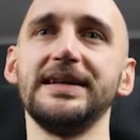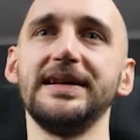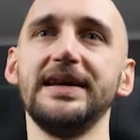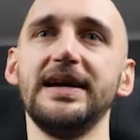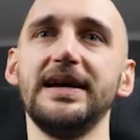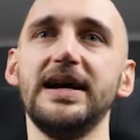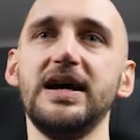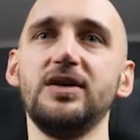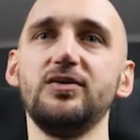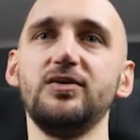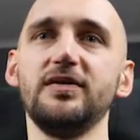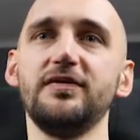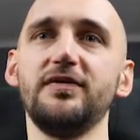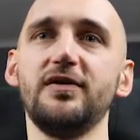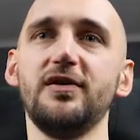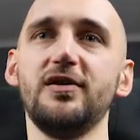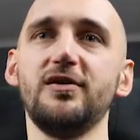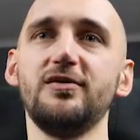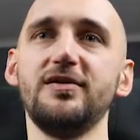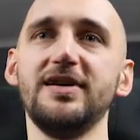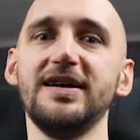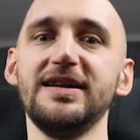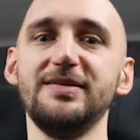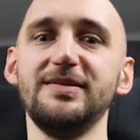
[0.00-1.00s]
And we've
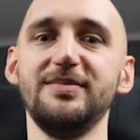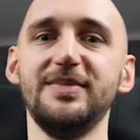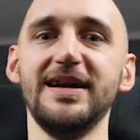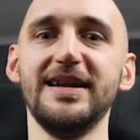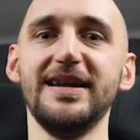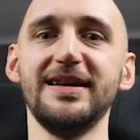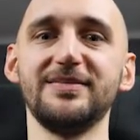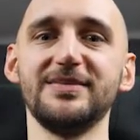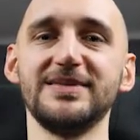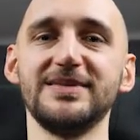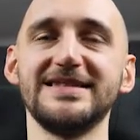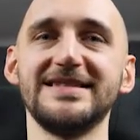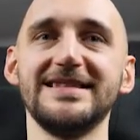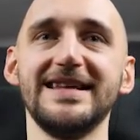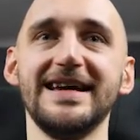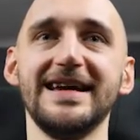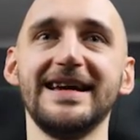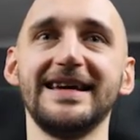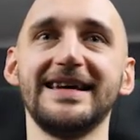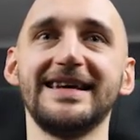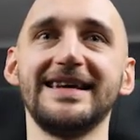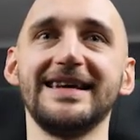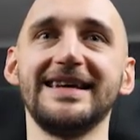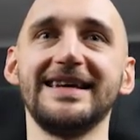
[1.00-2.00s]
already made a
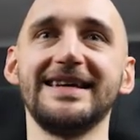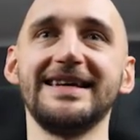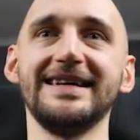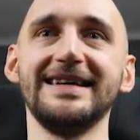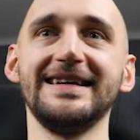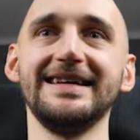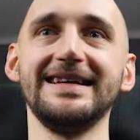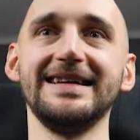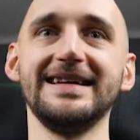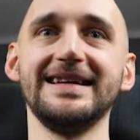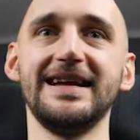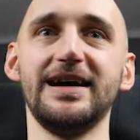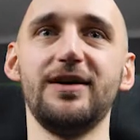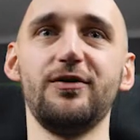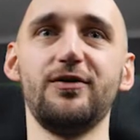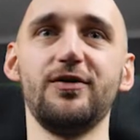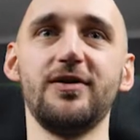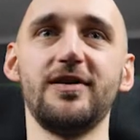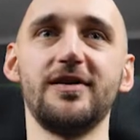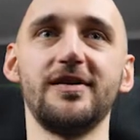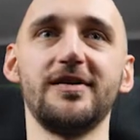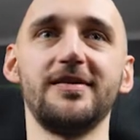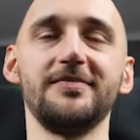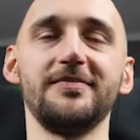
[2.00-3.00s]
mistake in
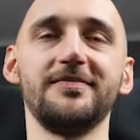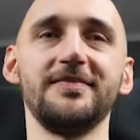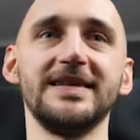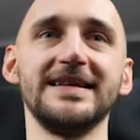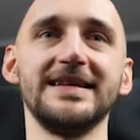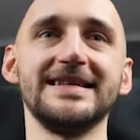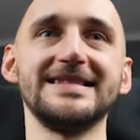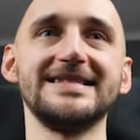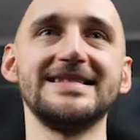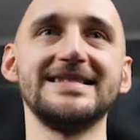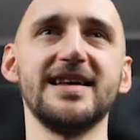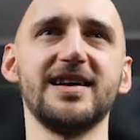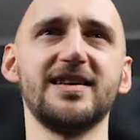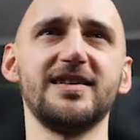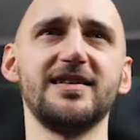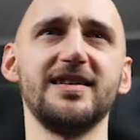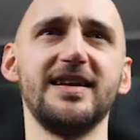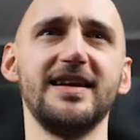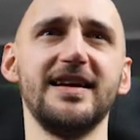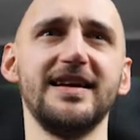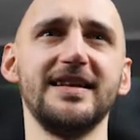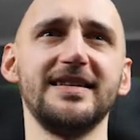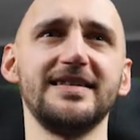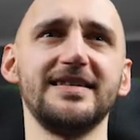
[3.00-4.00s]
our second
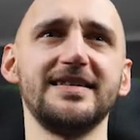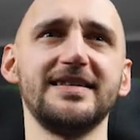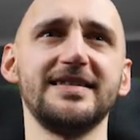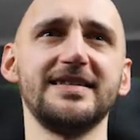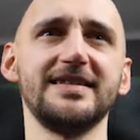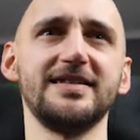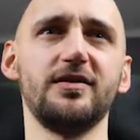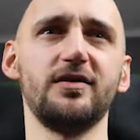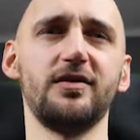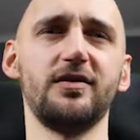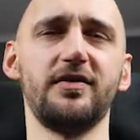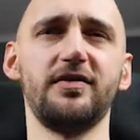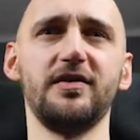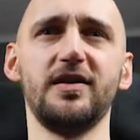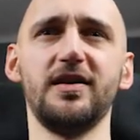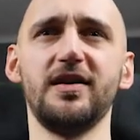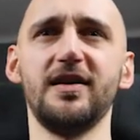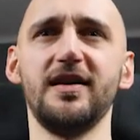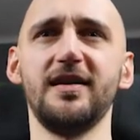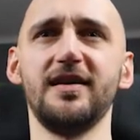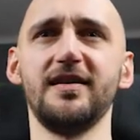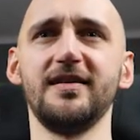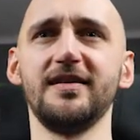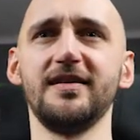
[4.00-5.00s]
hand or third
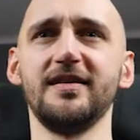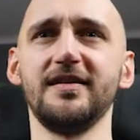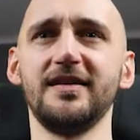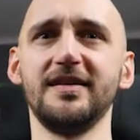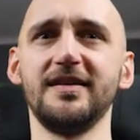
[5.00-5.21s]
hand.